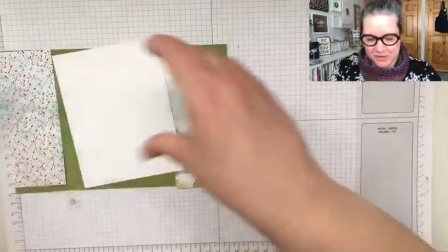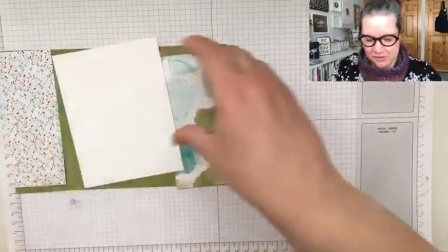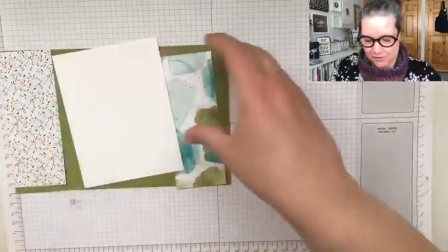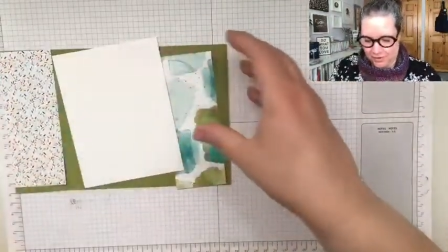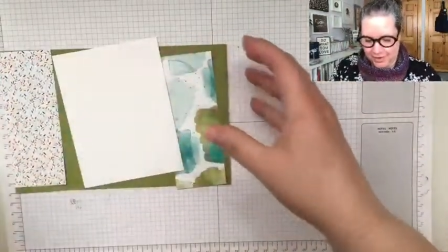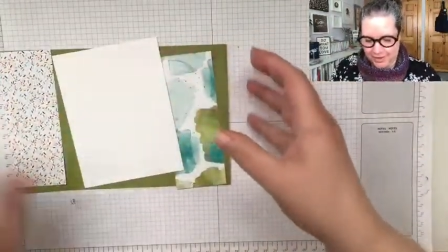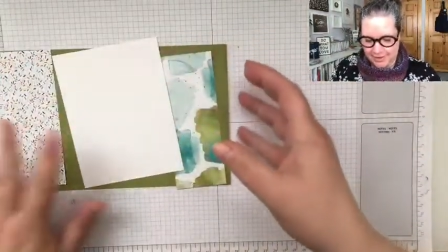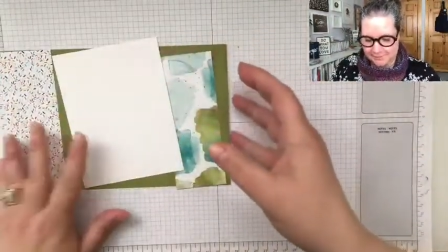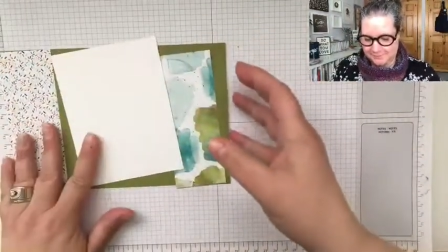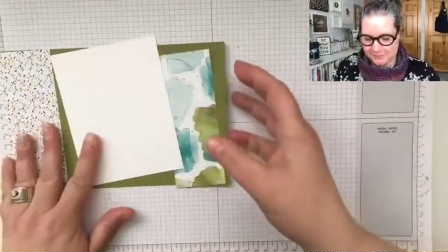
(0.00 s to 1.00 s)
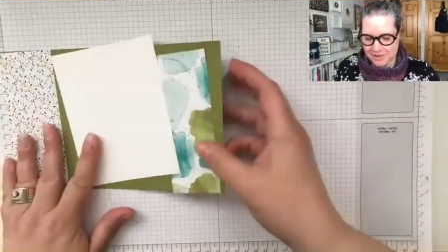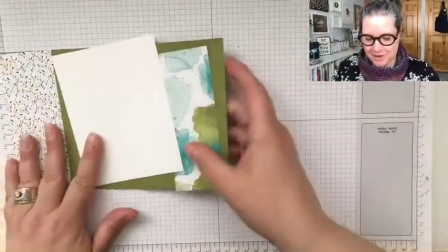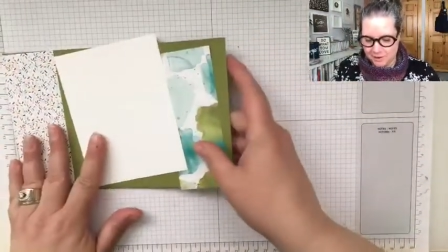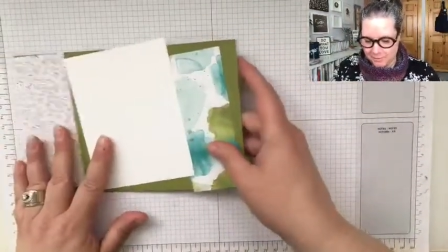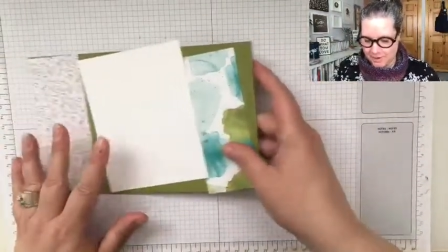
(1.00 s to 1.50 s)
Okay,
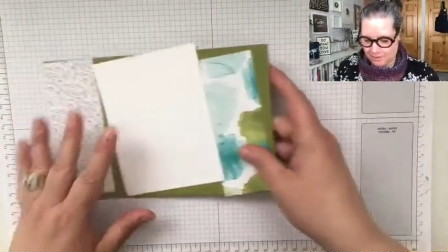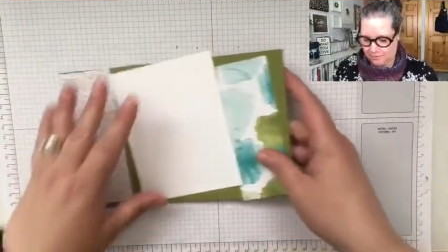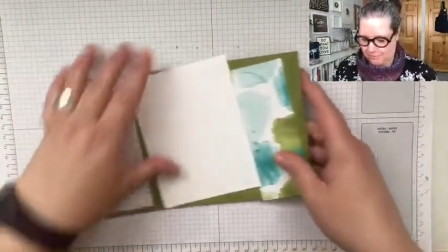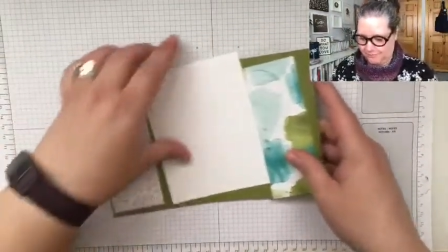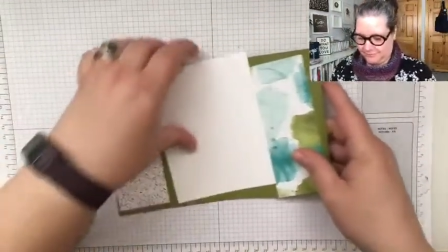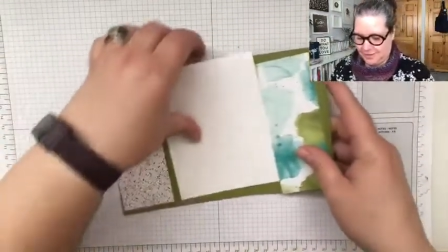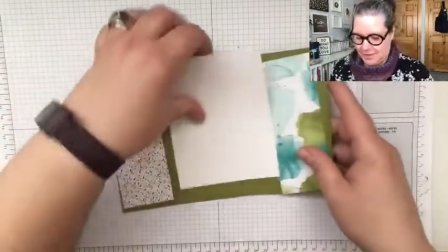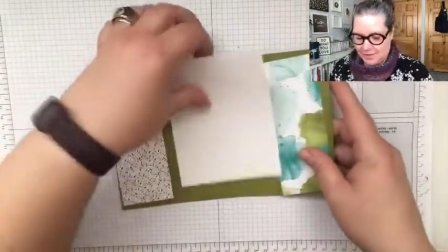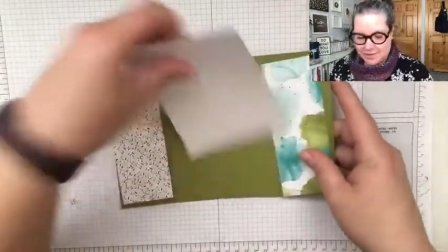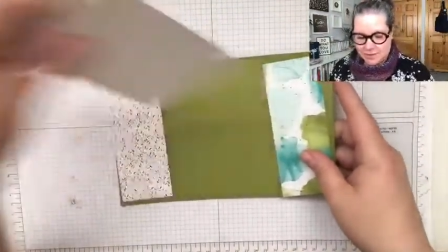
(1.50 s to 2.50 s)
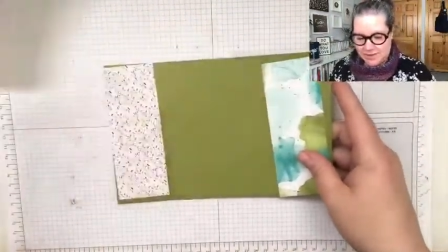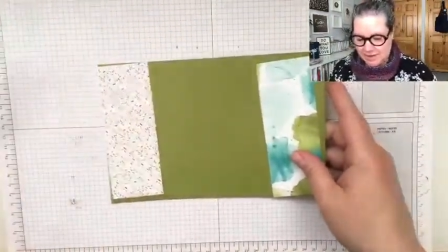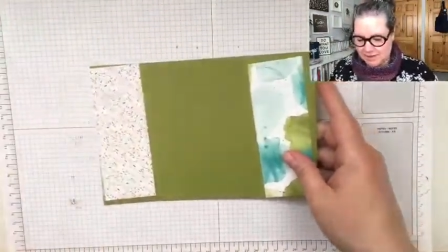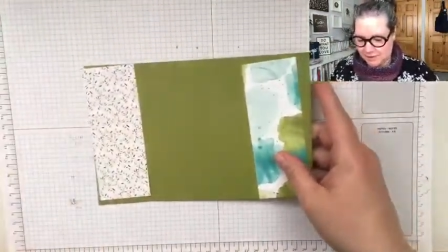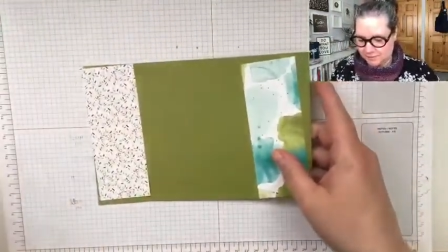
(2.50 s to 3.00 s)
here we go. So I
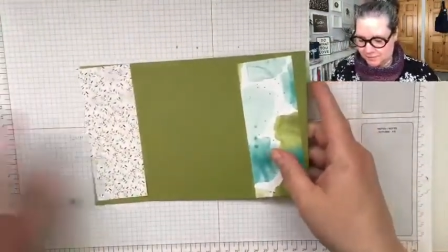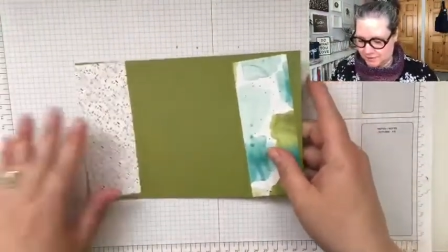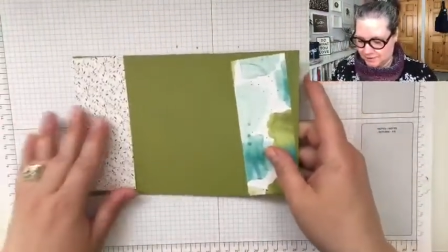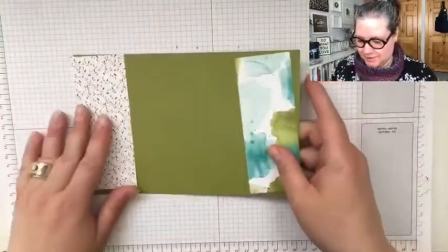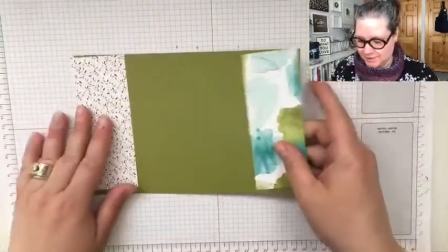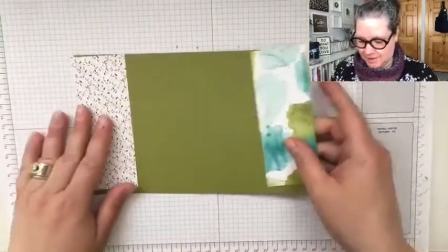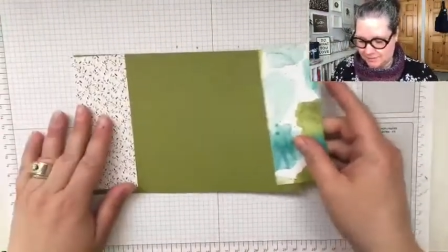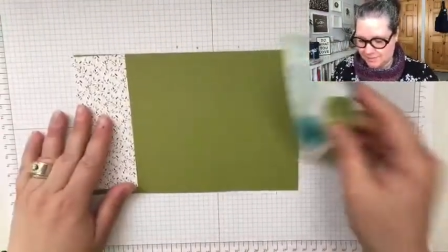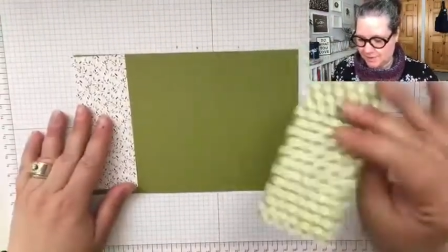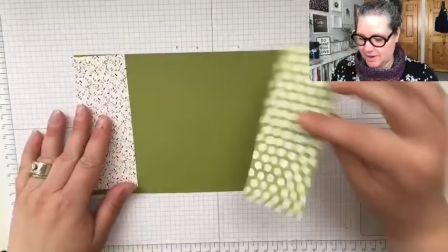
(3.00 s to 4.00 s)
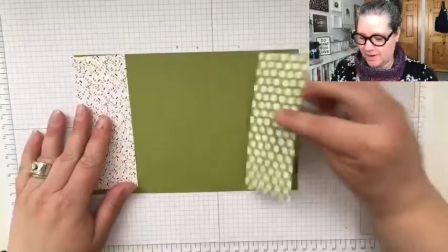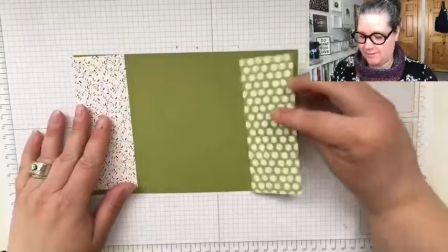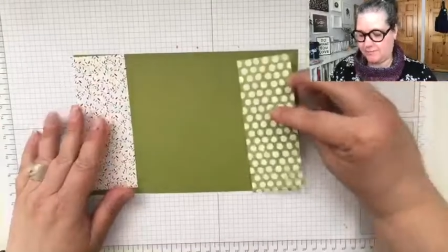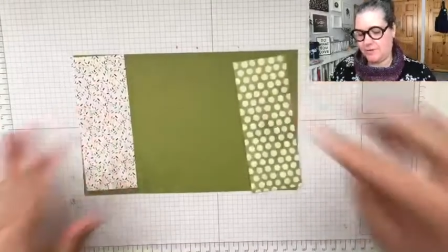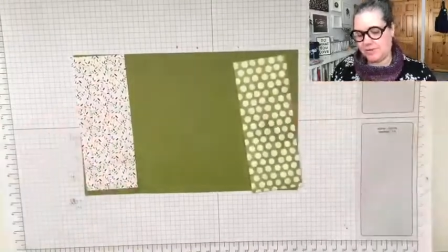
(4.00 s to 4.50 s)
guess the first steps, okay,
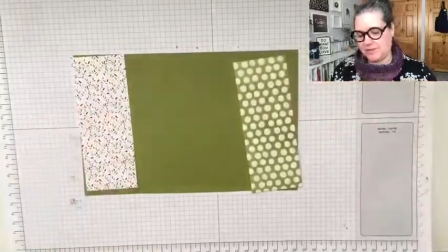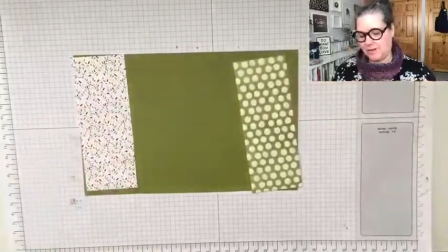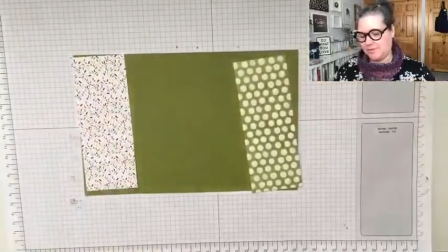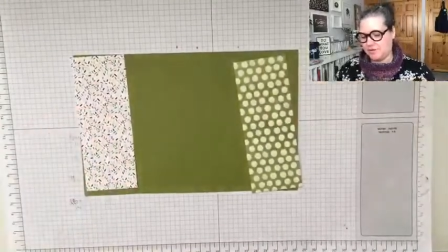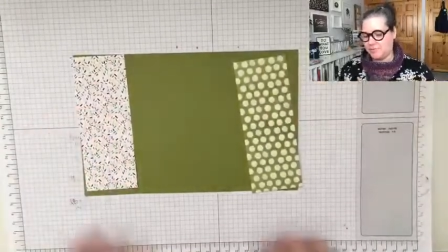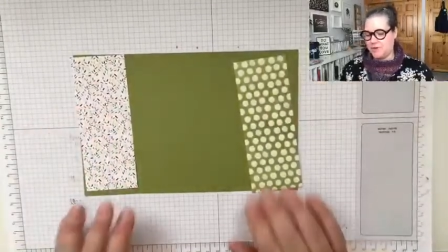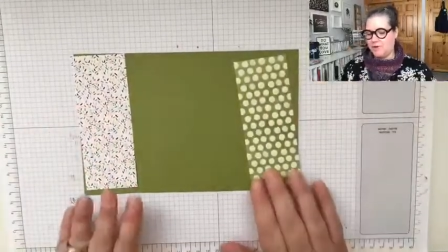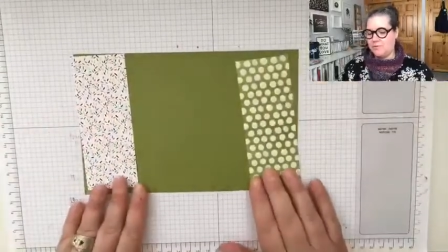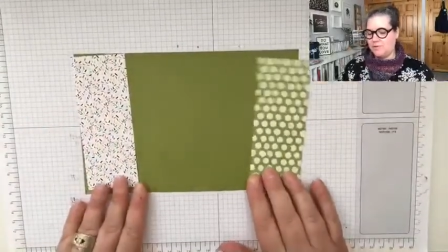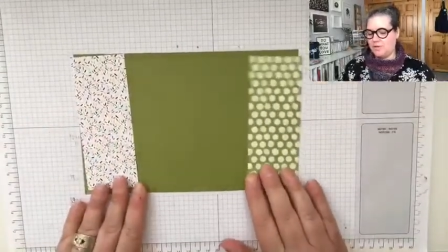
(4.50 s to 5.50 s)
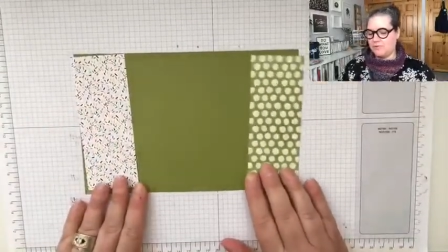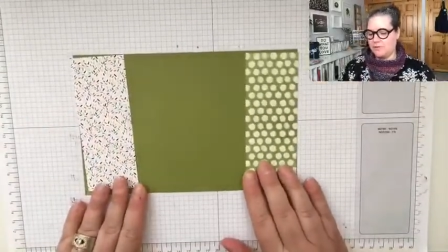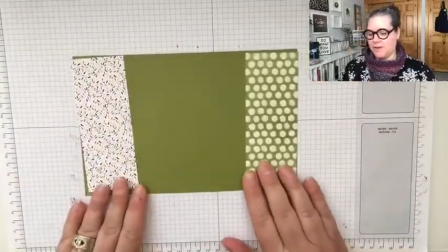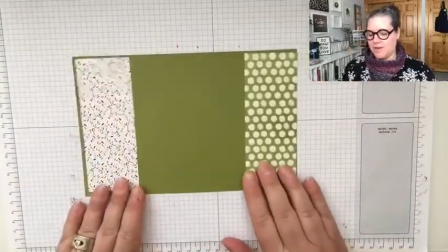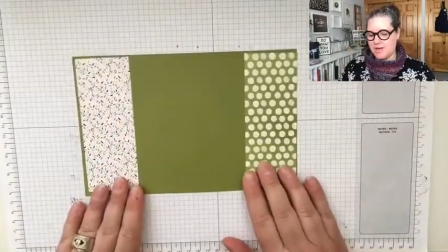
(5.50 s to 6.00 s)
first steps, should we go with the
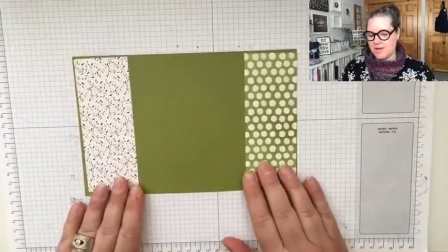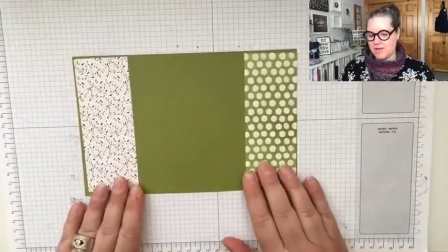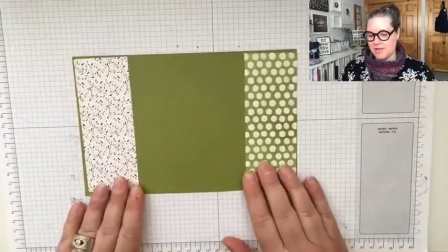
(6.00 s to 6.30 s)
green,